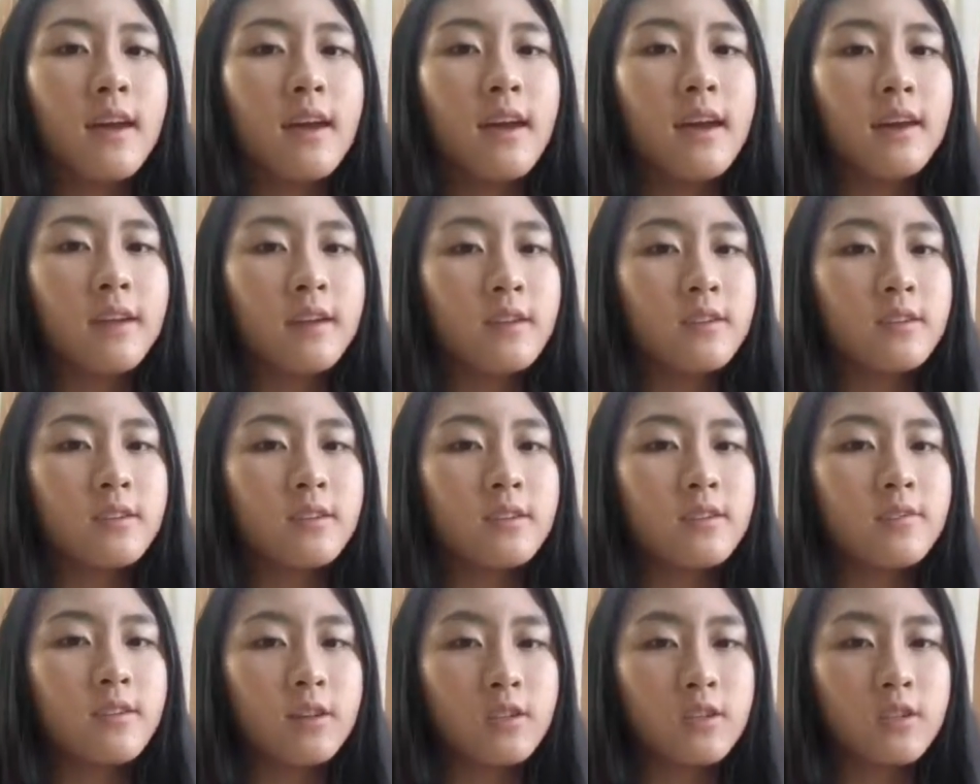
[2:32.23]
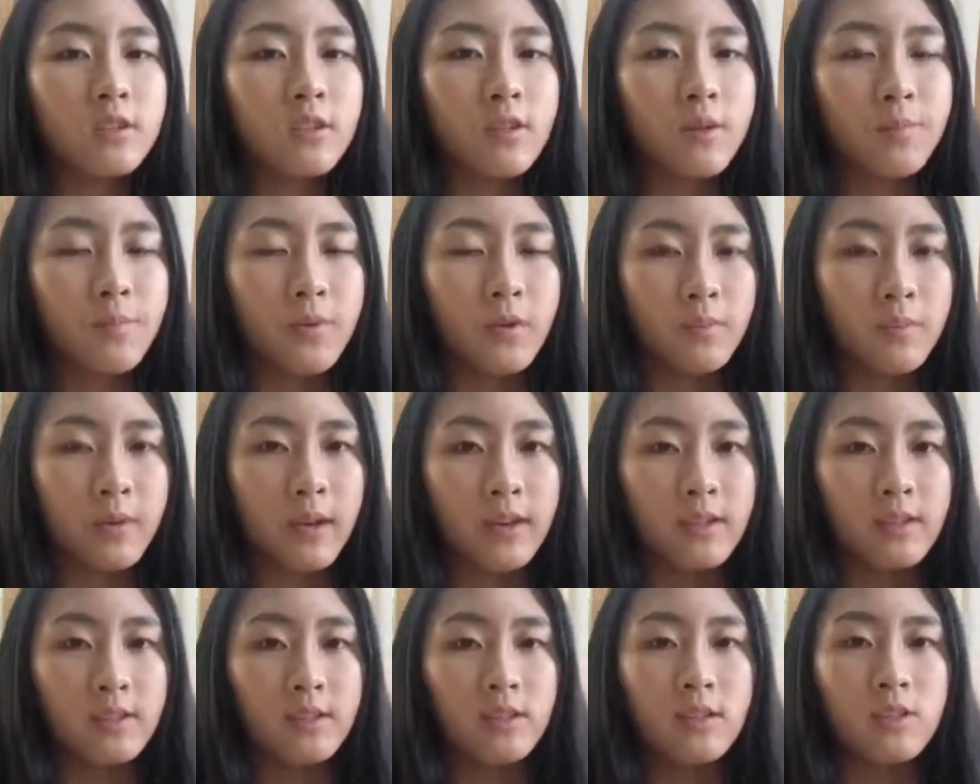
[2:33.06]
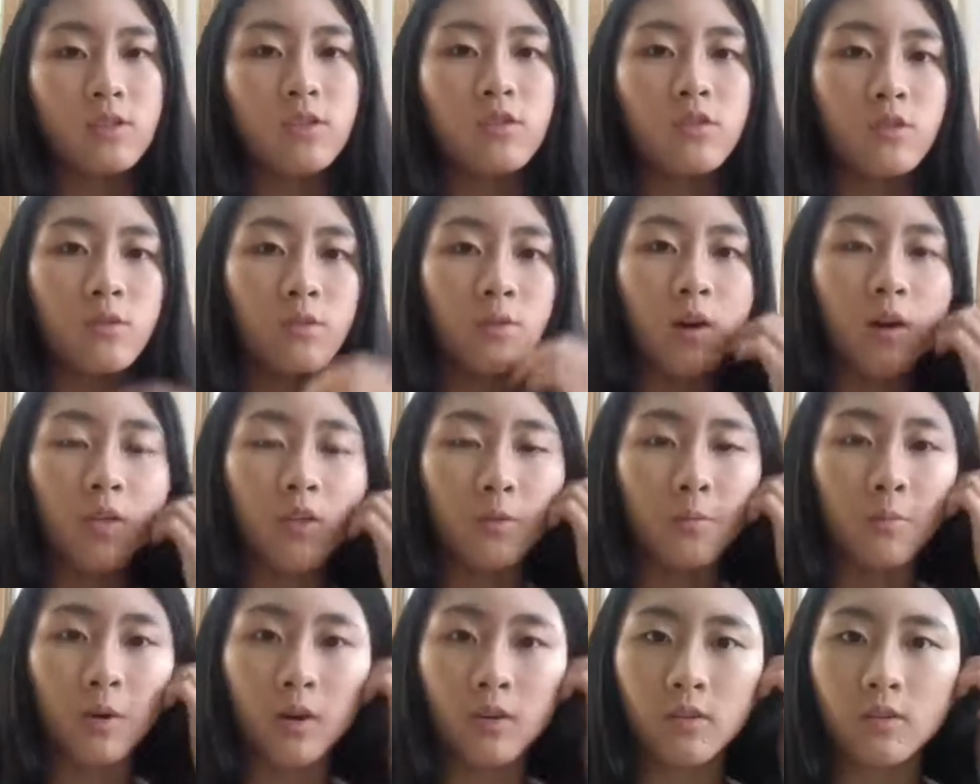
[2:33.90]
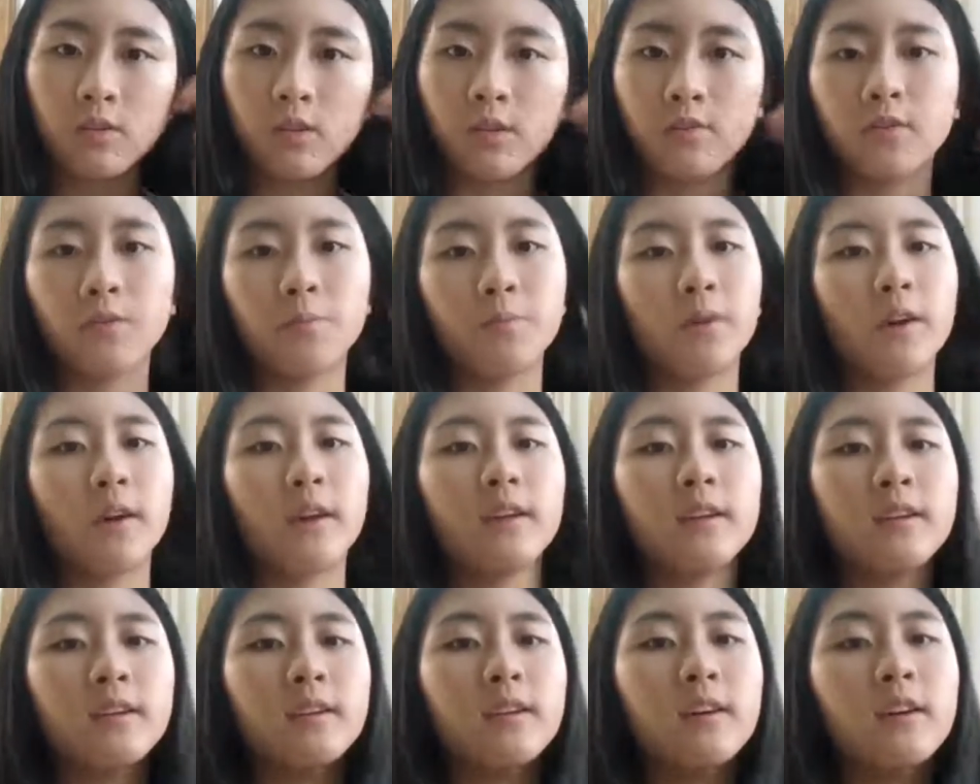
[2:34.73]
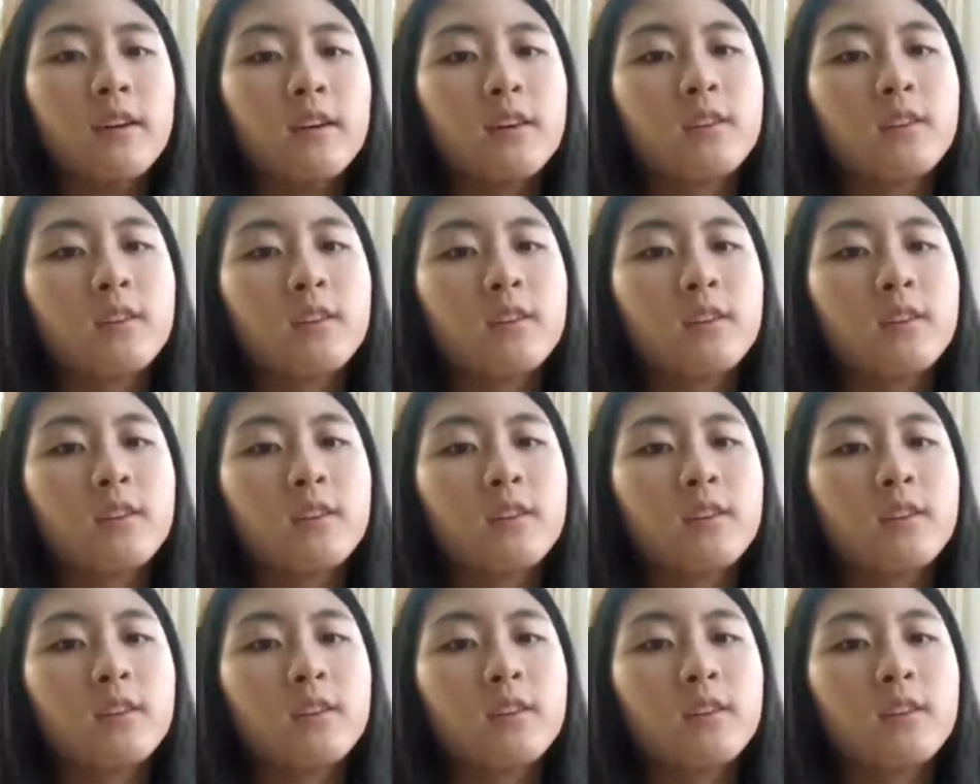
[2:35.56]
and eventually permeates into other parts of the brain